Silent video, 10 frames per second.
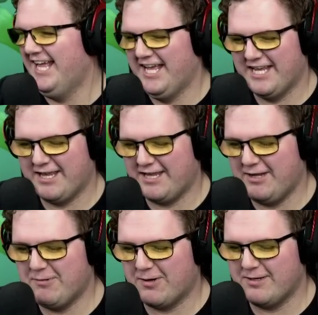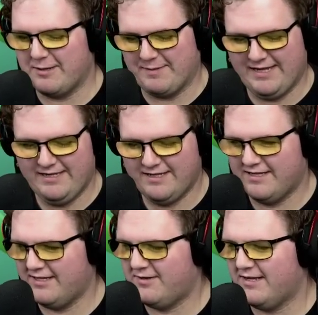You earned it, man.
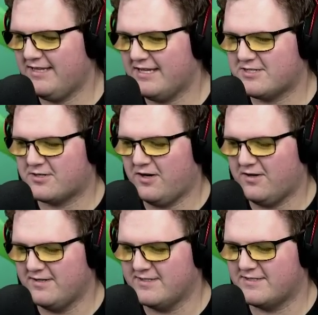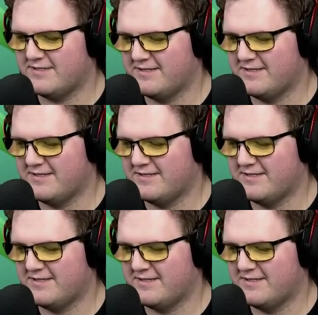You got the extra cards.